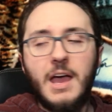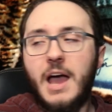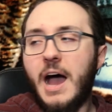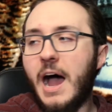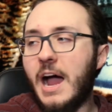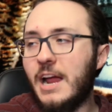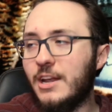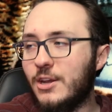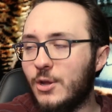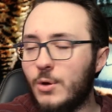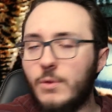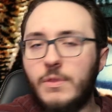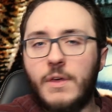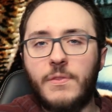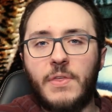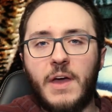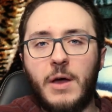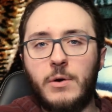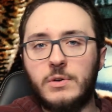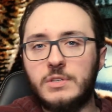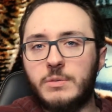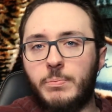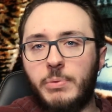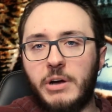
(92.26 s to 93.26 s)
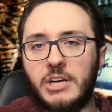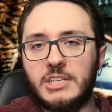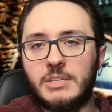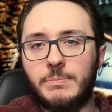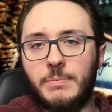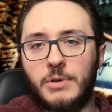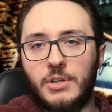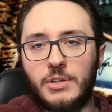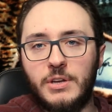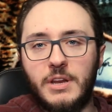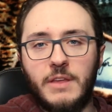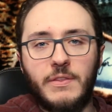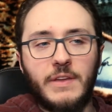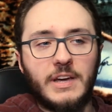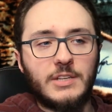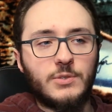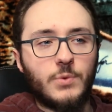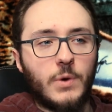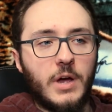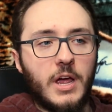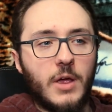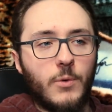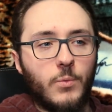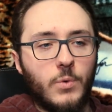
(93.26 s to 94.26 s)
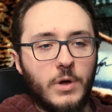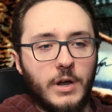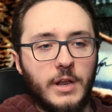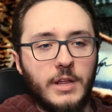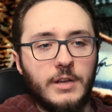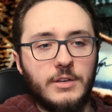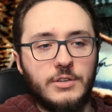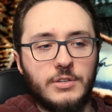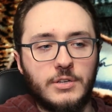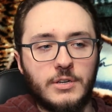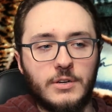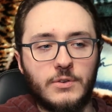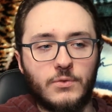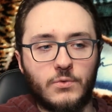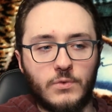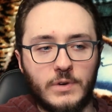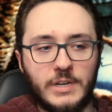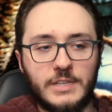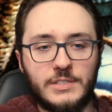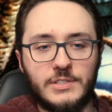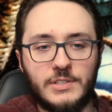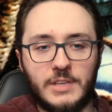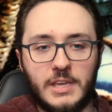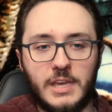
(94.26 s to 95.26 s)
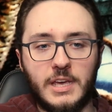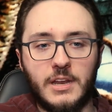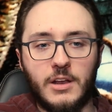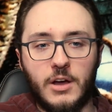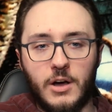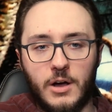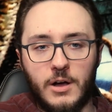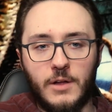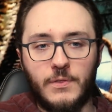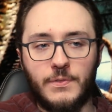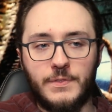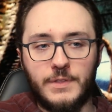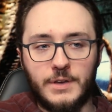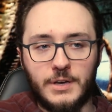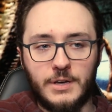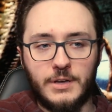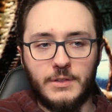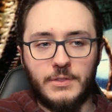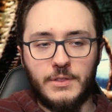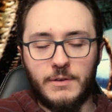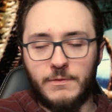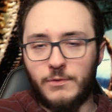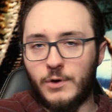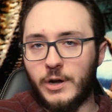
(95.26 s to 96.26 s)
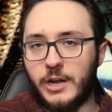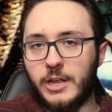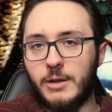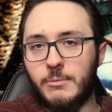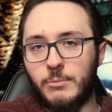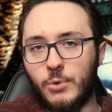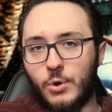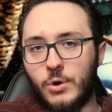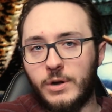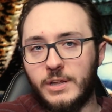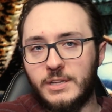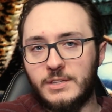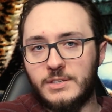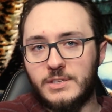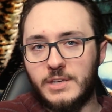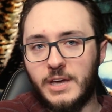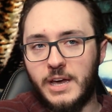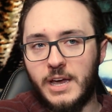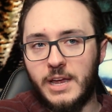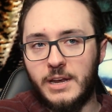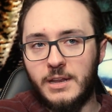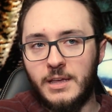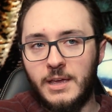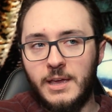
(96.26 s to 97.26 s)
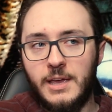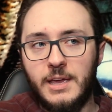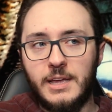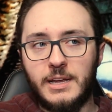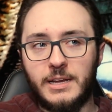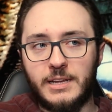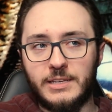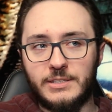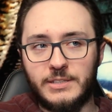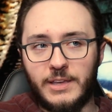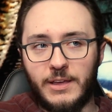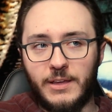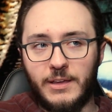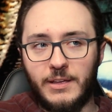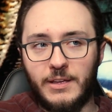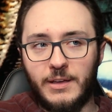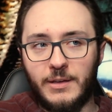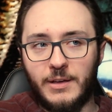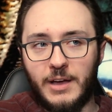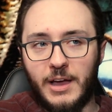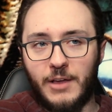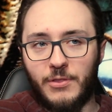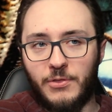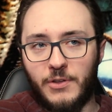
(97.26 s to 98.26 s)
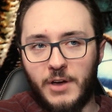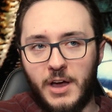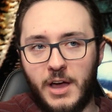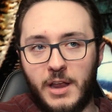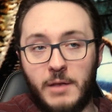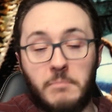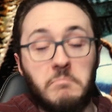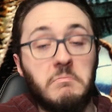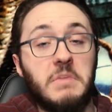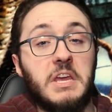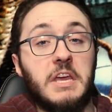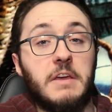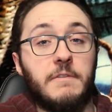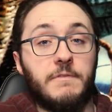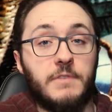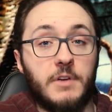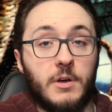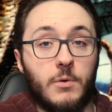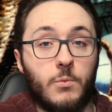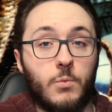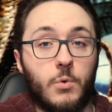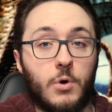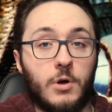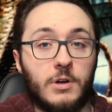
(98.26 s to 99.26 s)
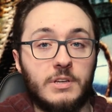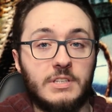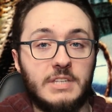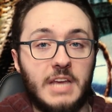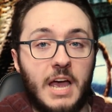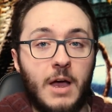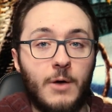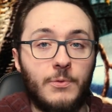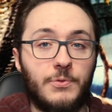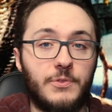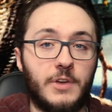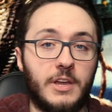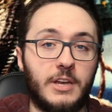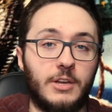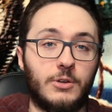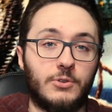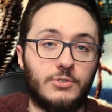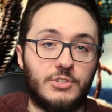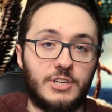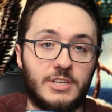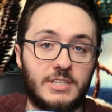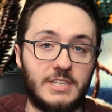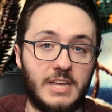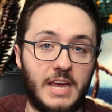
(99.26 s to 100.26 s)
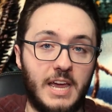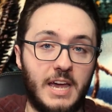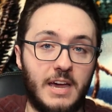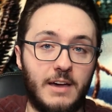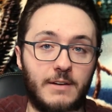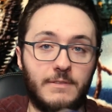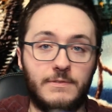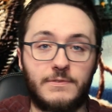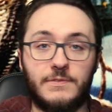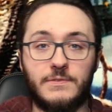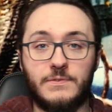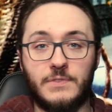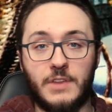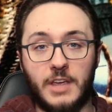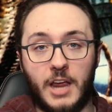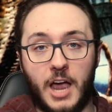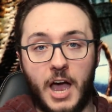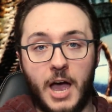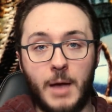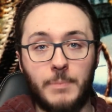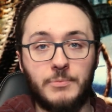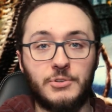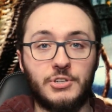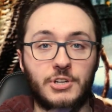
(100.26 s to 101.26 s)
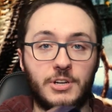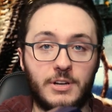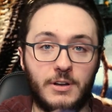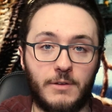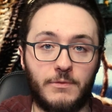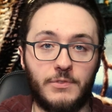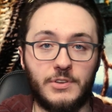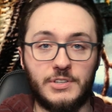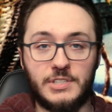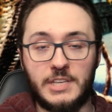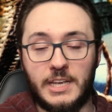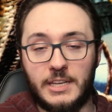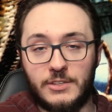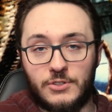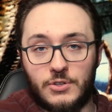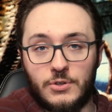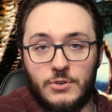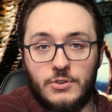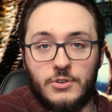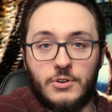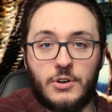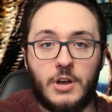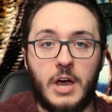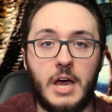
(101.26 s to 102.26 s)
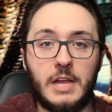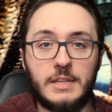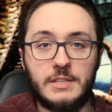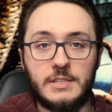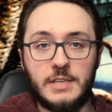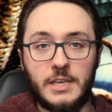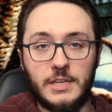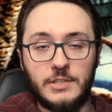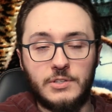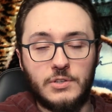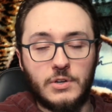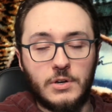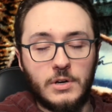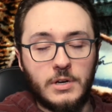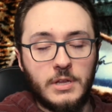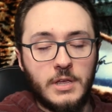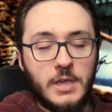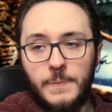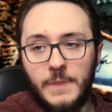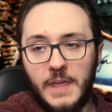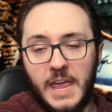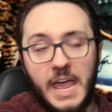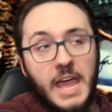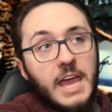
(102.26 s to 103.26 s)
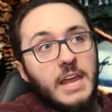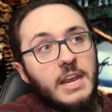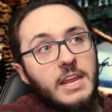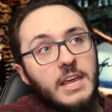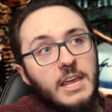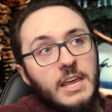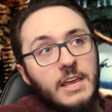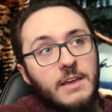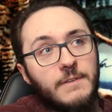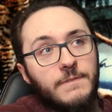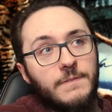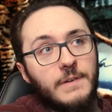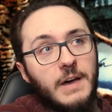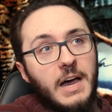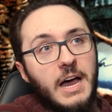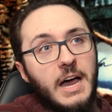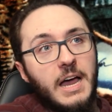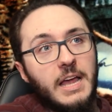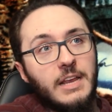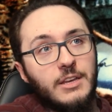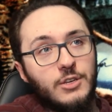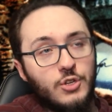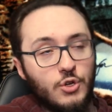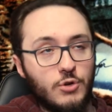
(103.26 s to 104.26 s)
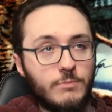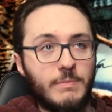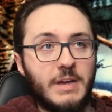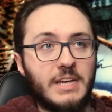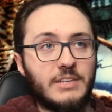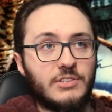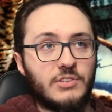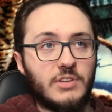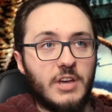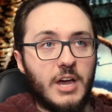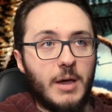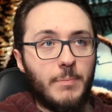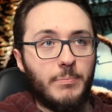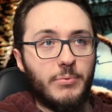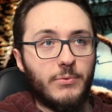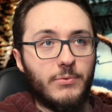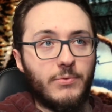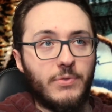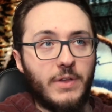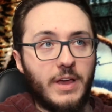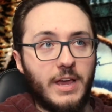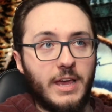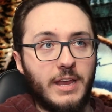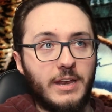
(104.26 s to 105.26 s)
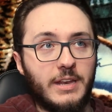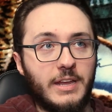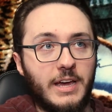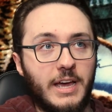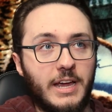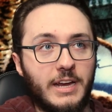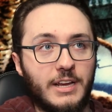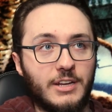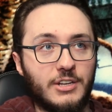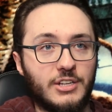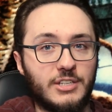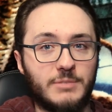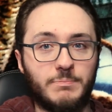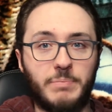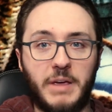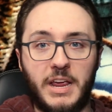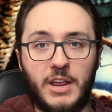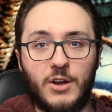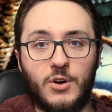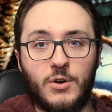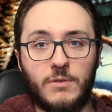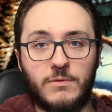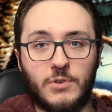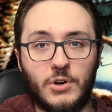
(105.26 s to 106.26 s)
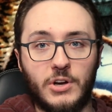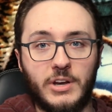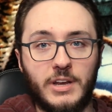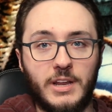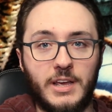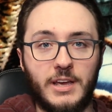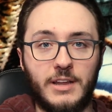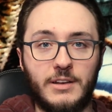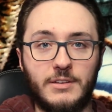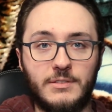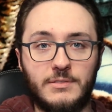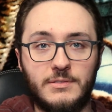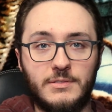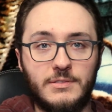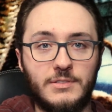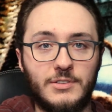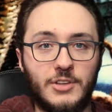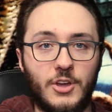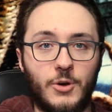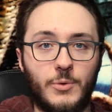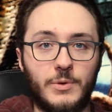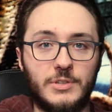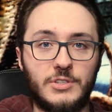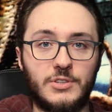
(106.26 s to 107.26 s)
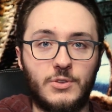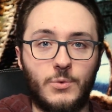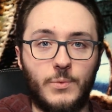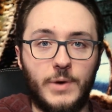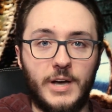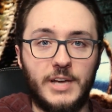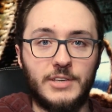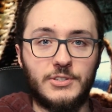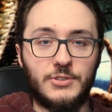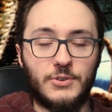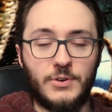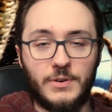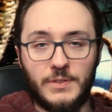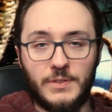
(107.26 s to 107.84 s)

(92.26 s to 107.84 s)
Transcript: I knew that that was a possibility. That's why I wanted to risk it on the frickin' morning side, because I thought if it works out, then you'll just have the option of the censored or not censored. And if I do mess up, then I can just paint over it, and no one's the wiser